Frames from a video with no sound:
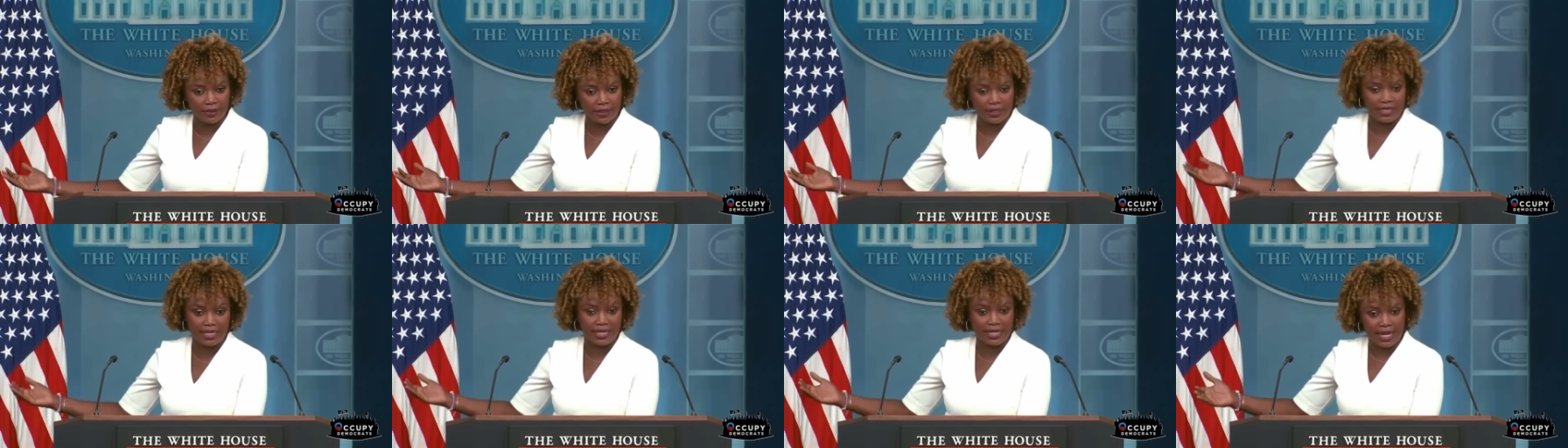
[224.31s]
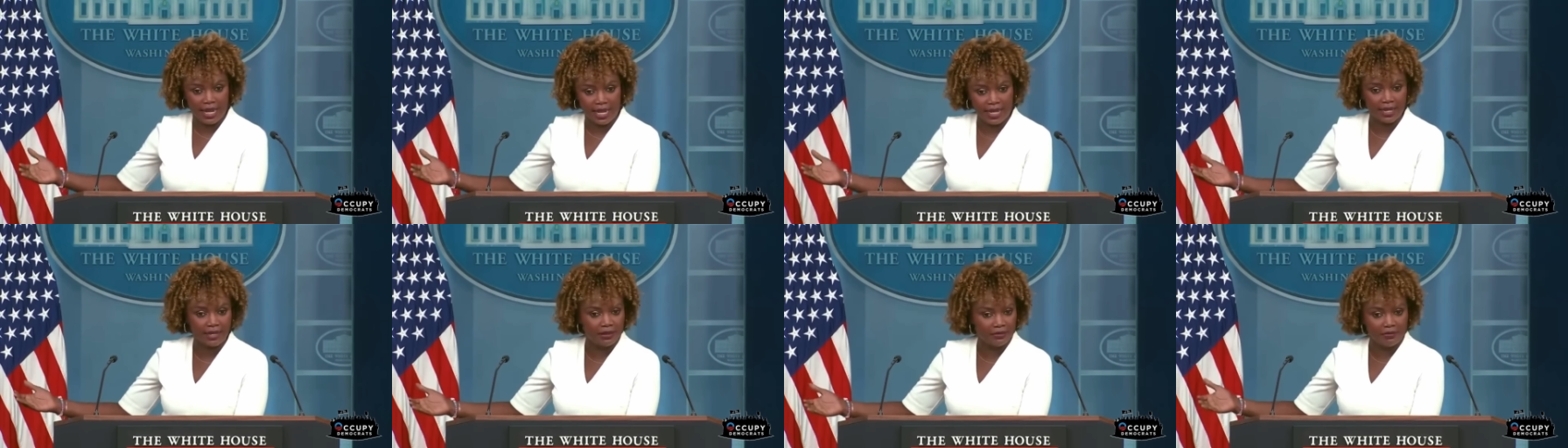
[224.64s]

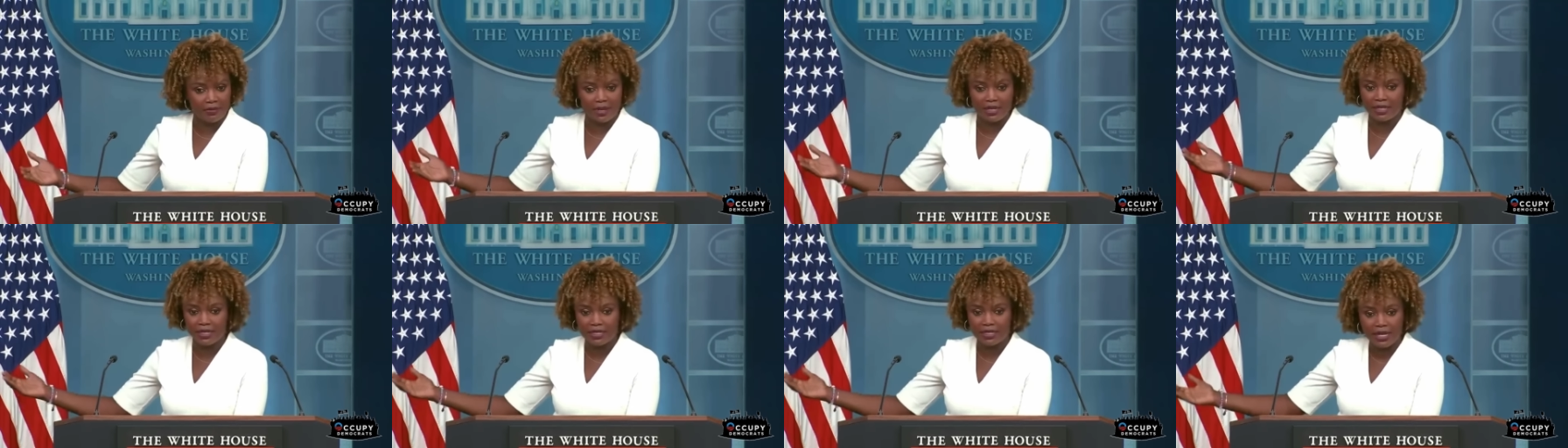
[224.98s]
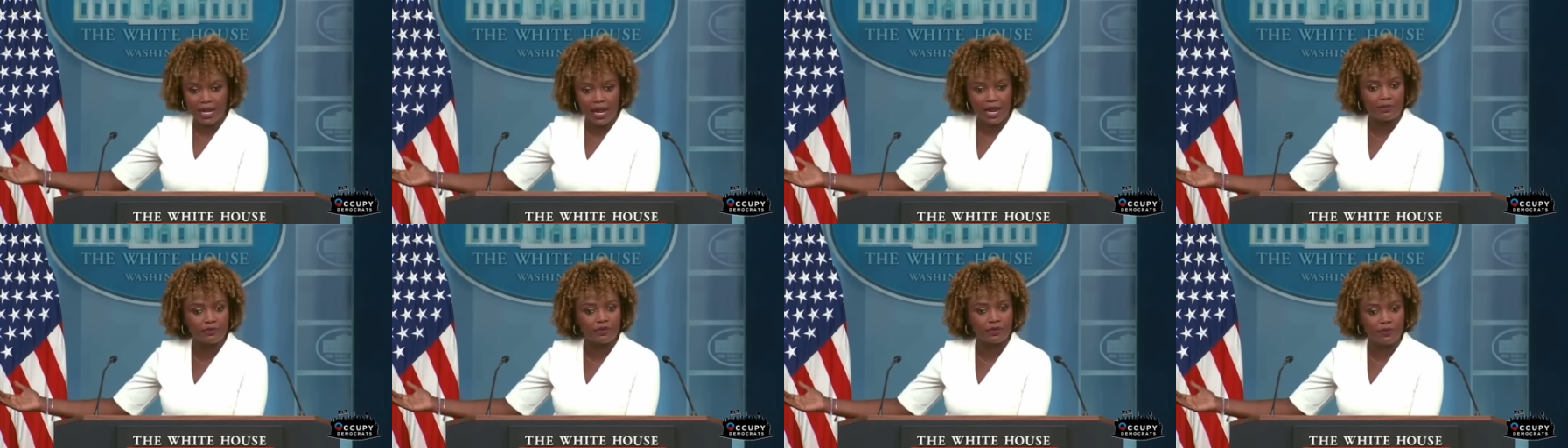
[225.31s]
today and many
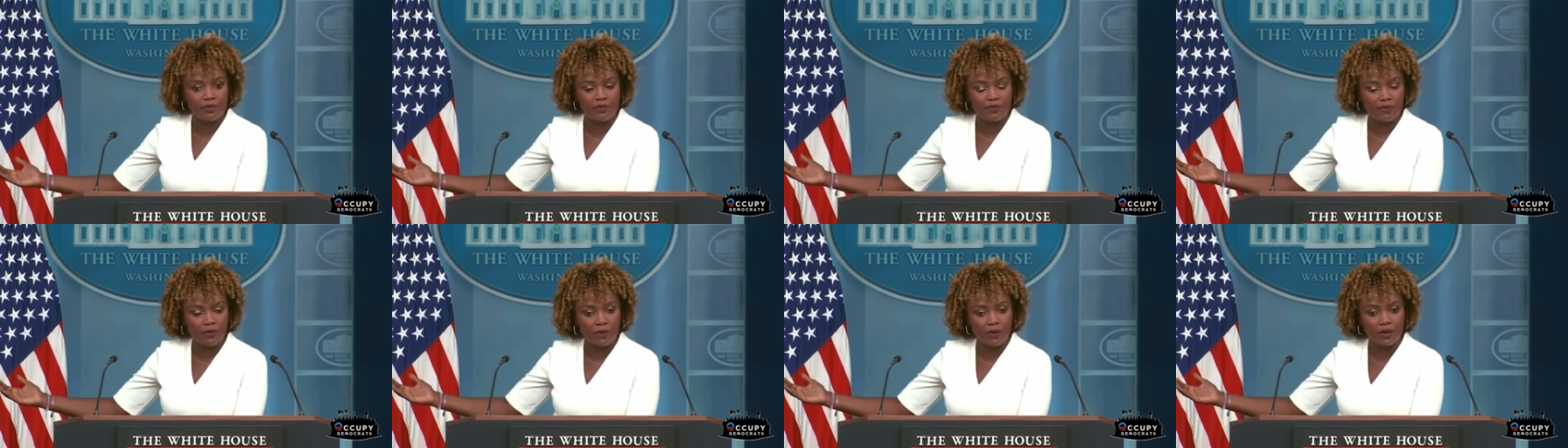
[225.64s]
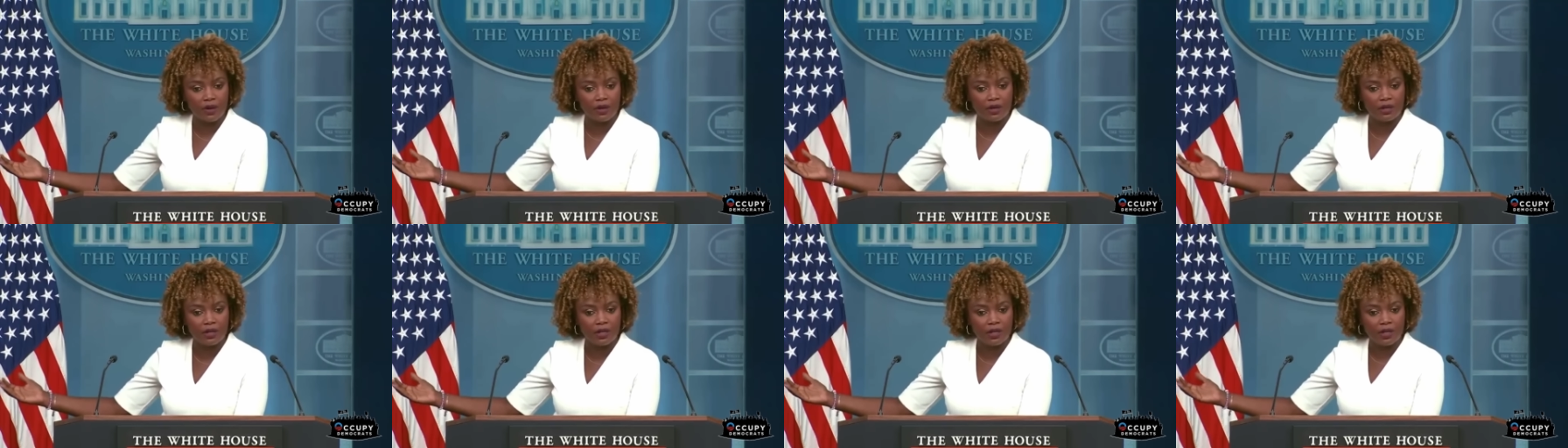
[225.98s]
times
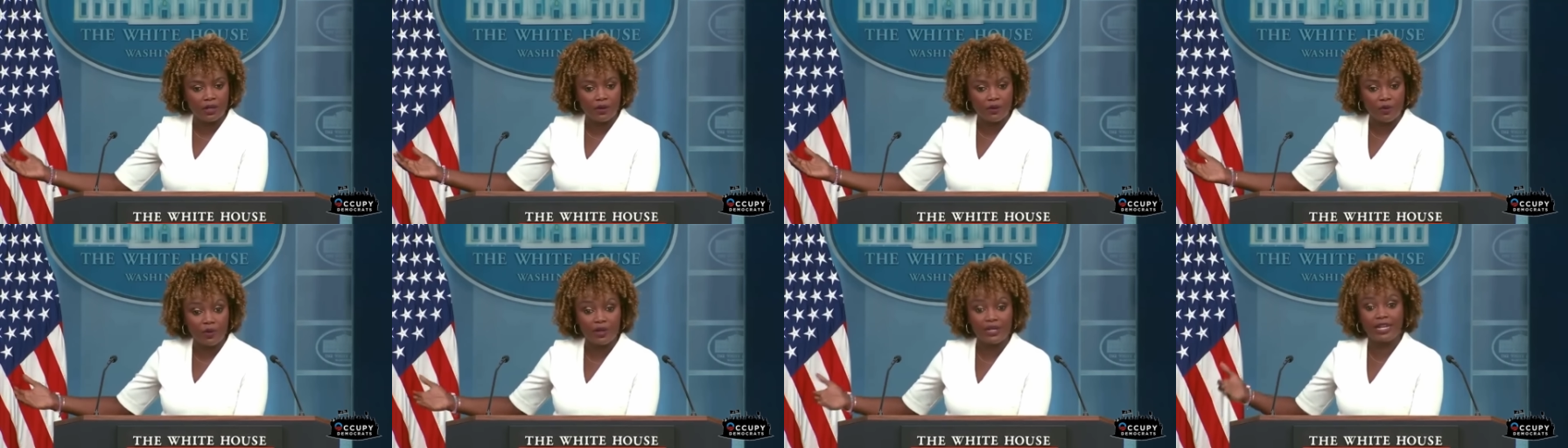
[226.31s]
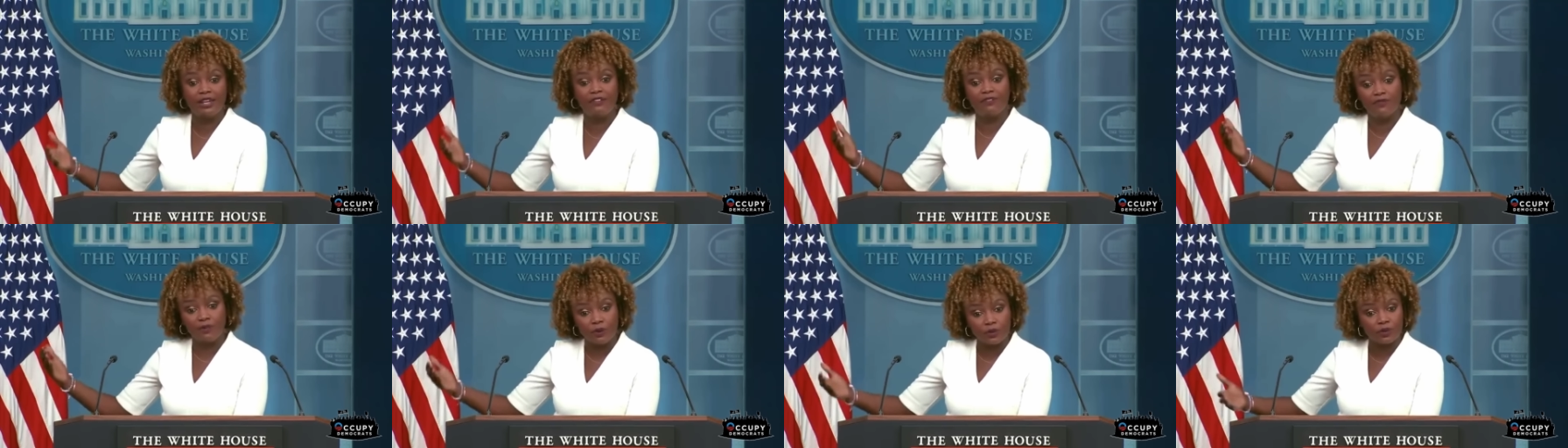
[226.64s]
before when
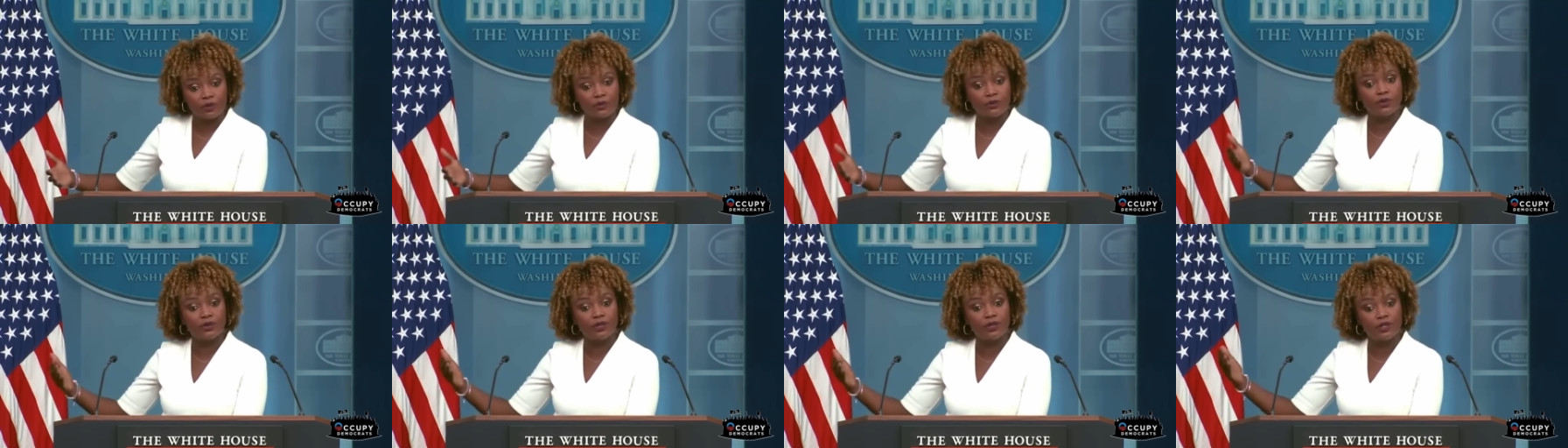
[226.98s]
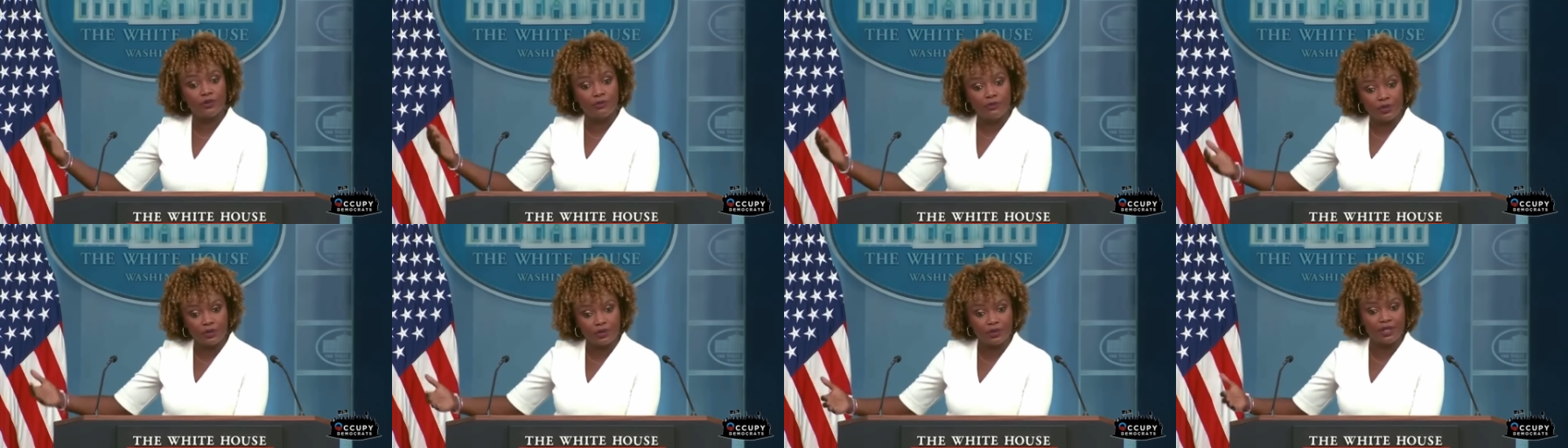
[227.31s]
a vulnerable
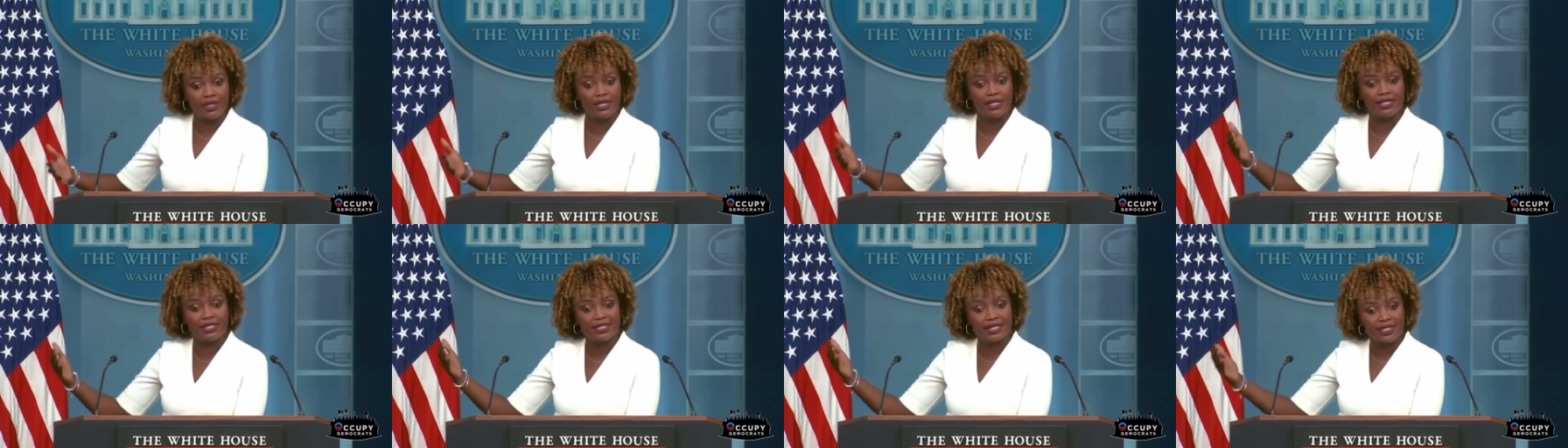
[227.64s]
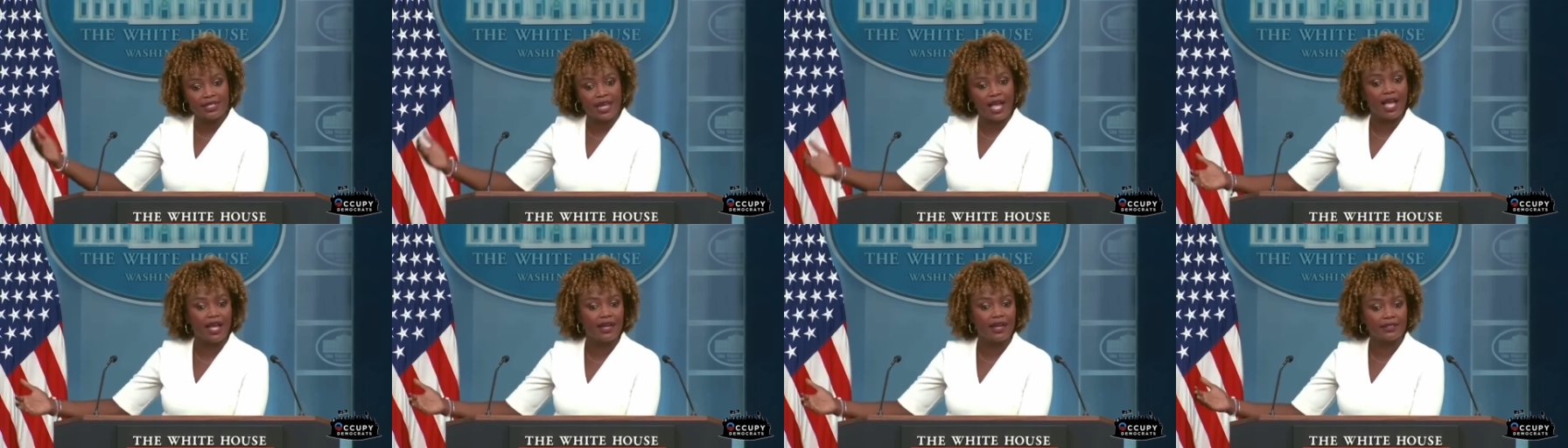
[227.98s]
community is
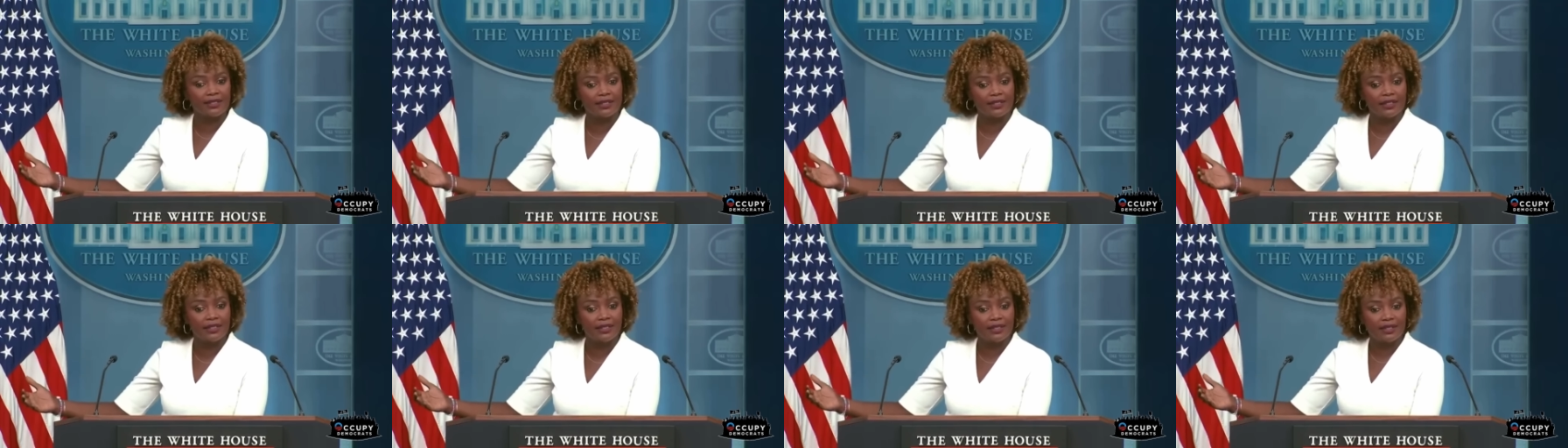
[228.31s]
attacked.